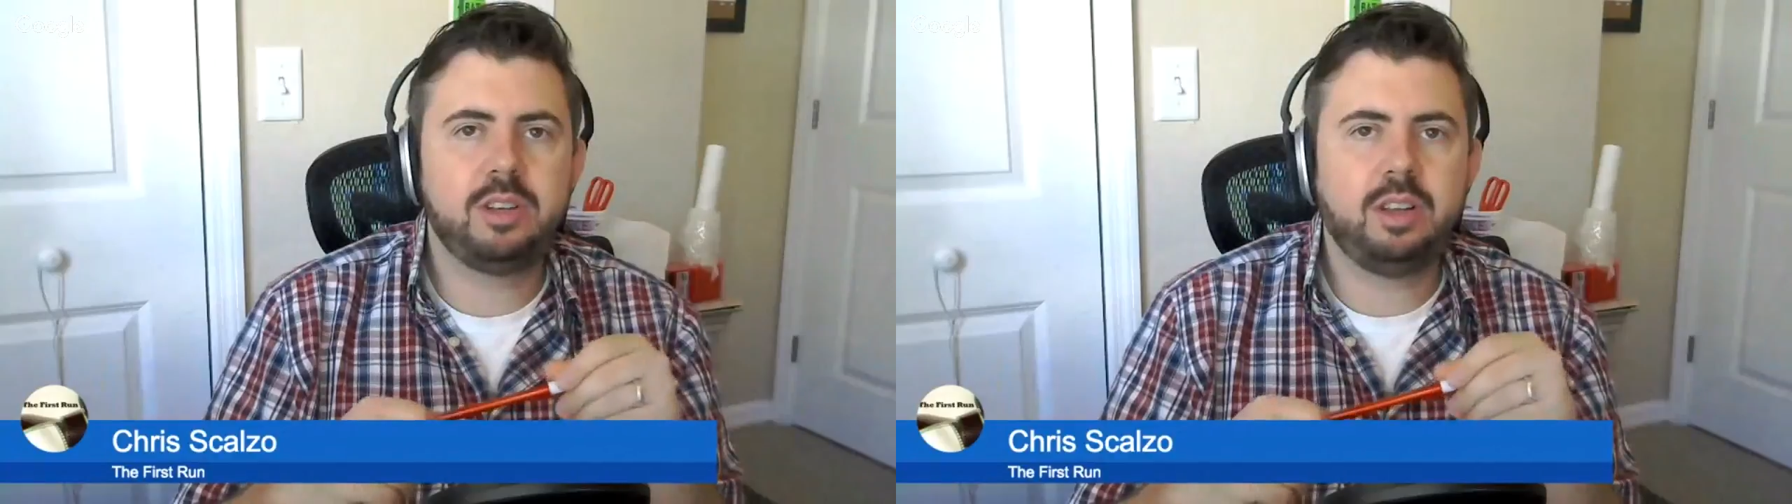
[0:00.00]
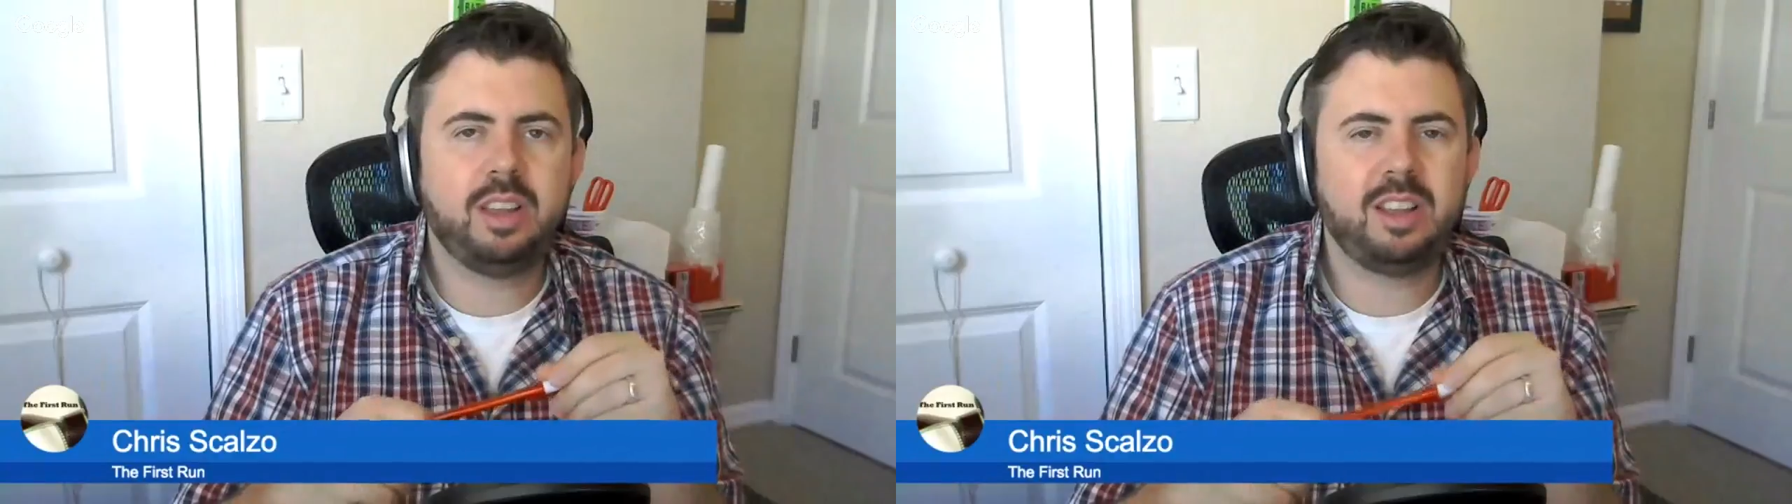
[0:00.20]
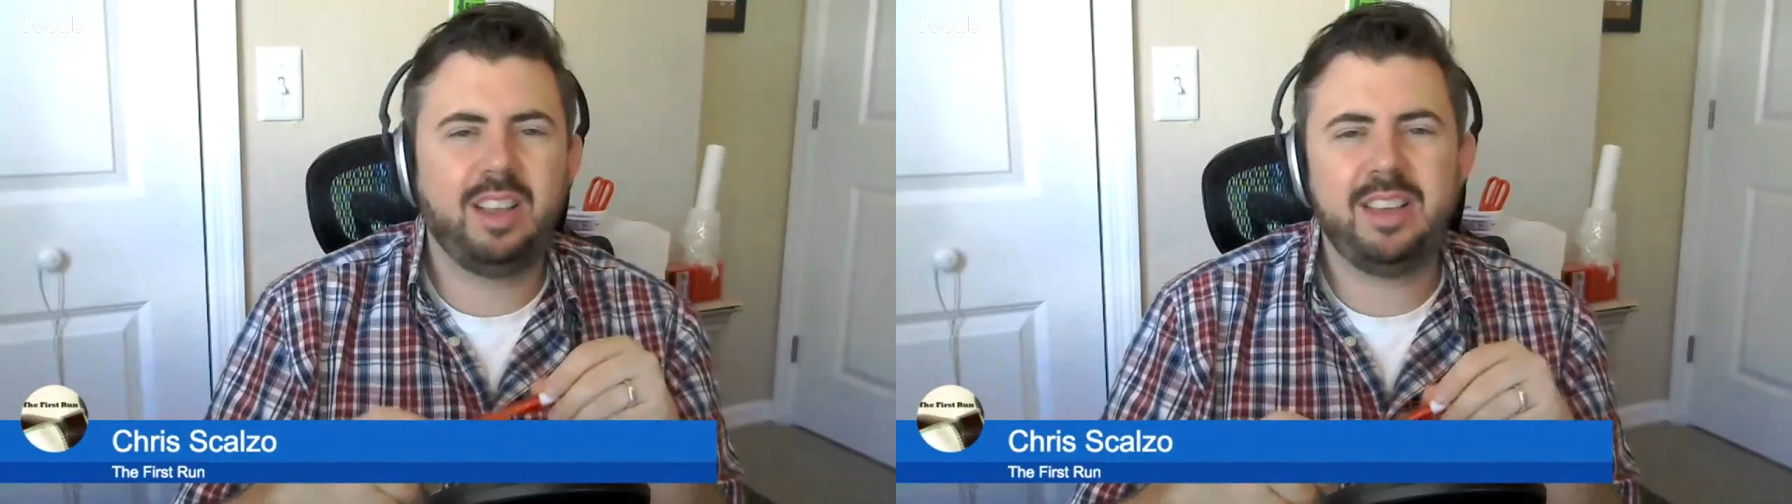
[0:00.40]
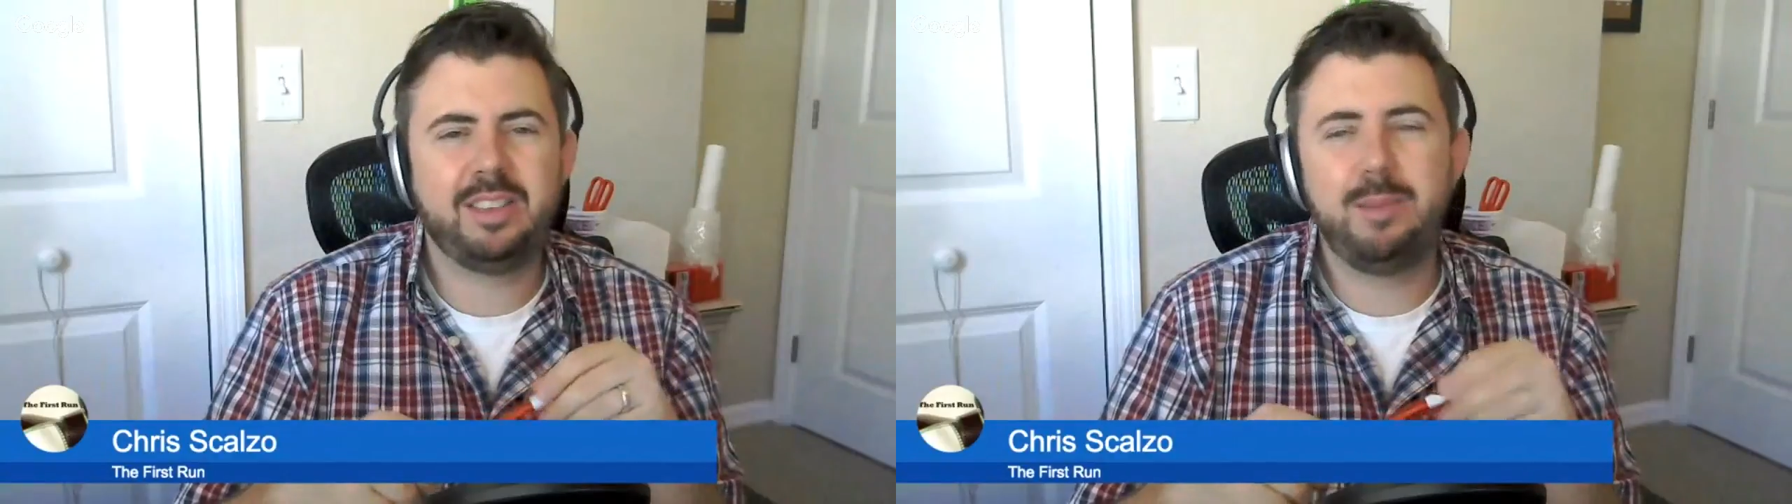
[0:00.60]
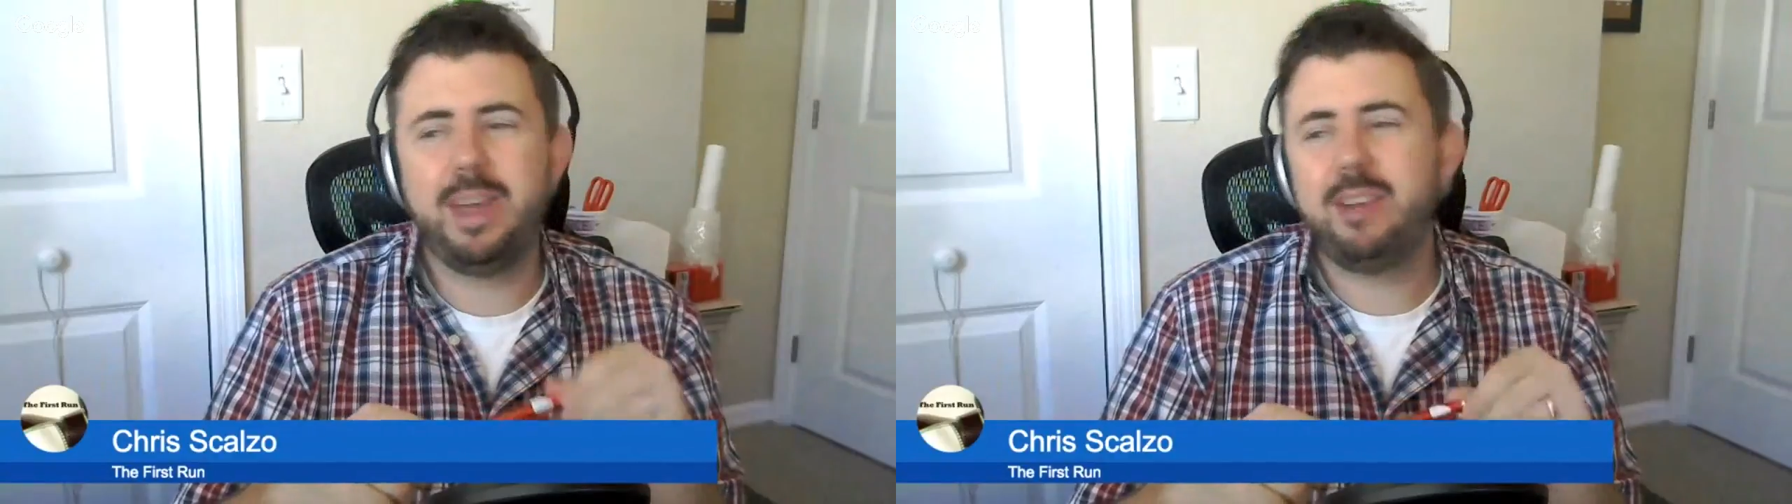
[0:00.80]
like The
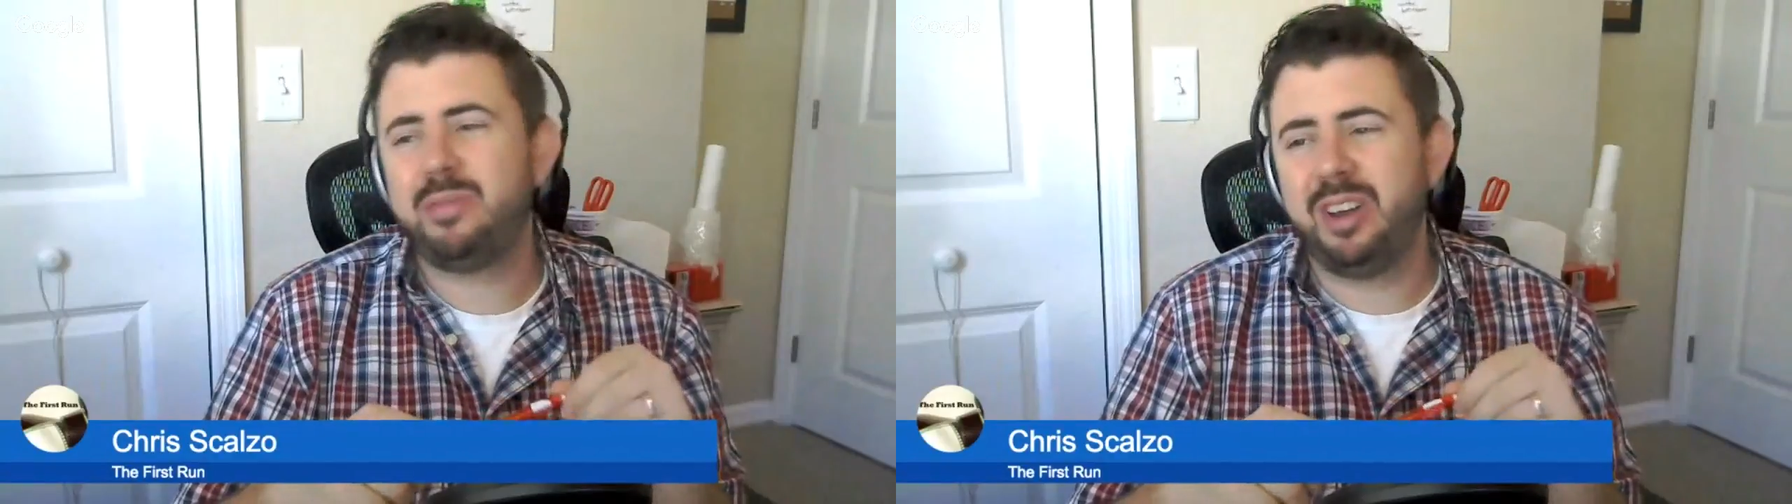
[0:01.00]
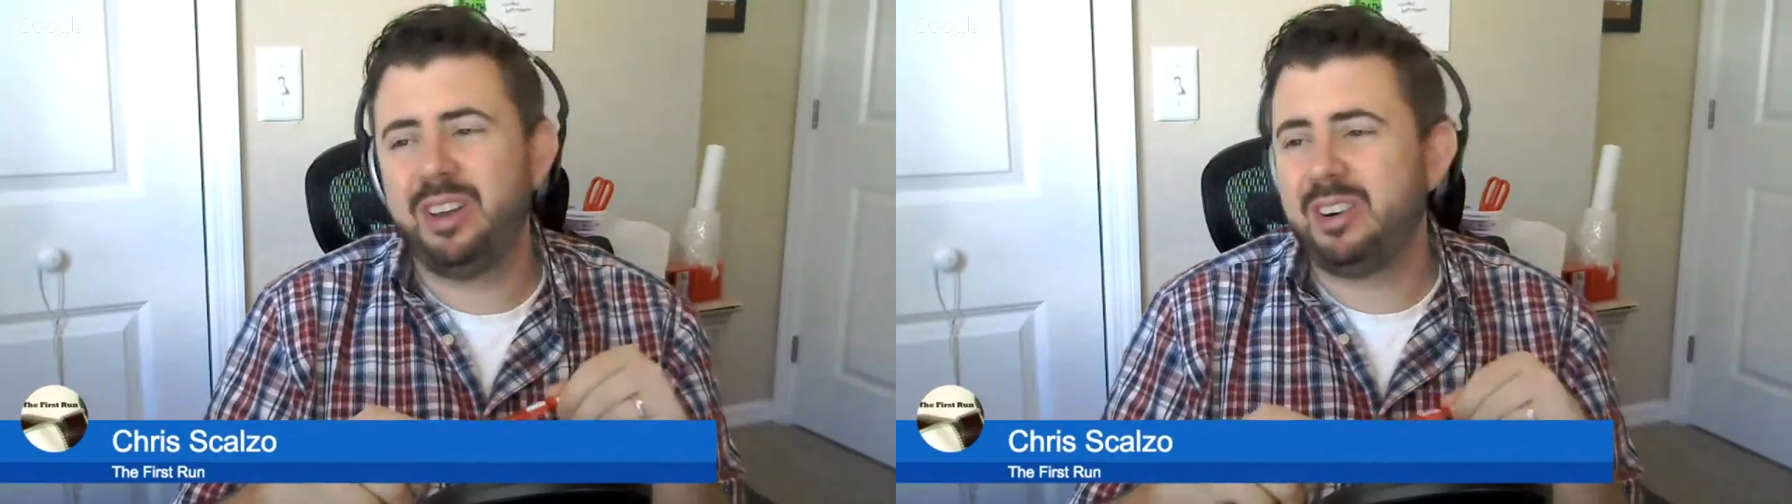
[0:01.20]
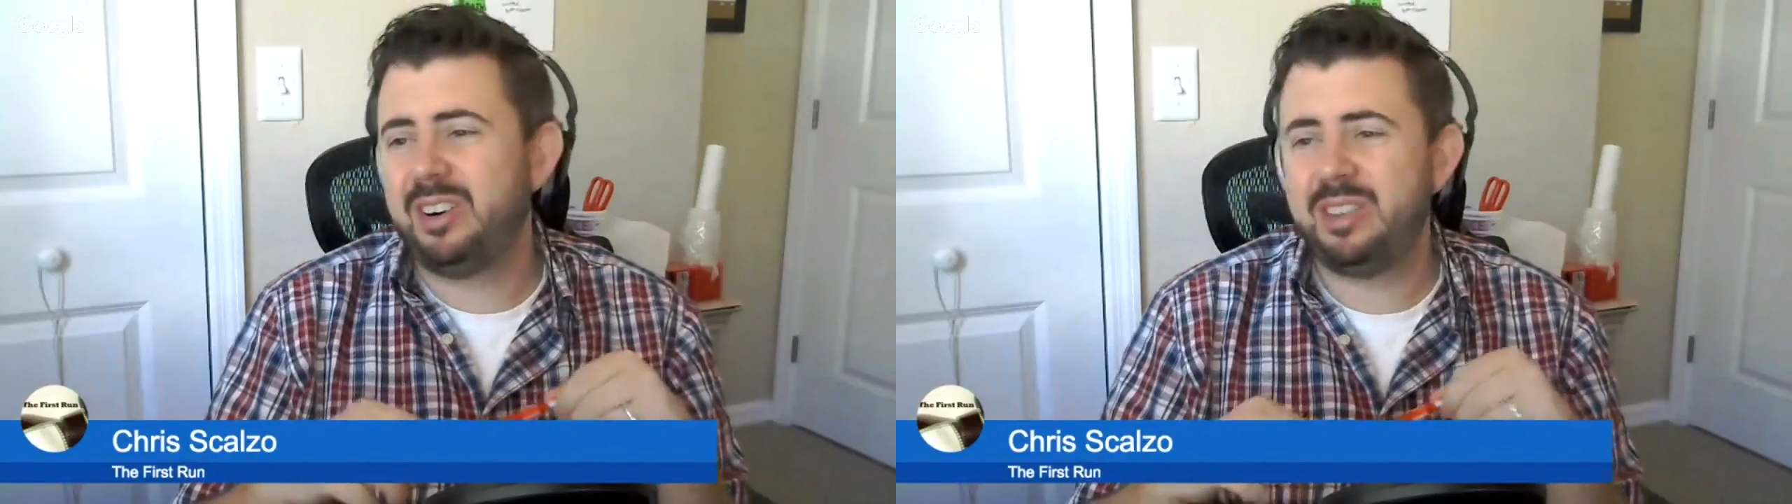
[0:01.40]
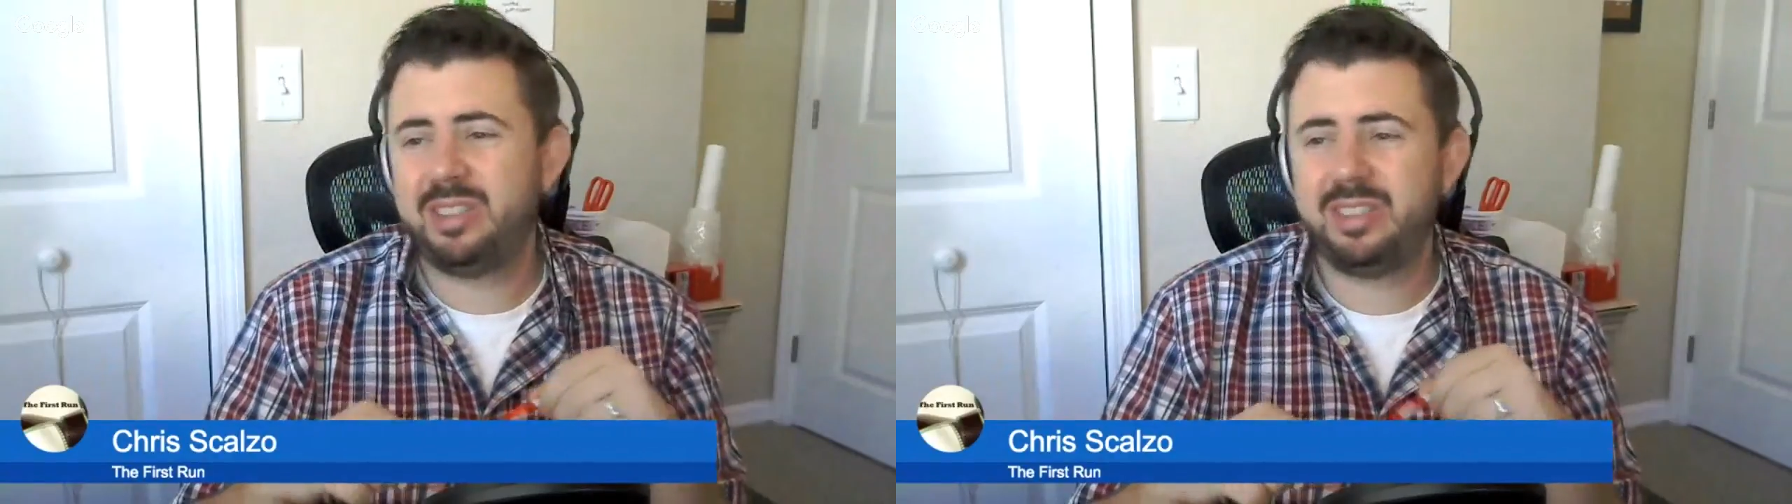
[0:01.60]
Man Who Fell to Earth,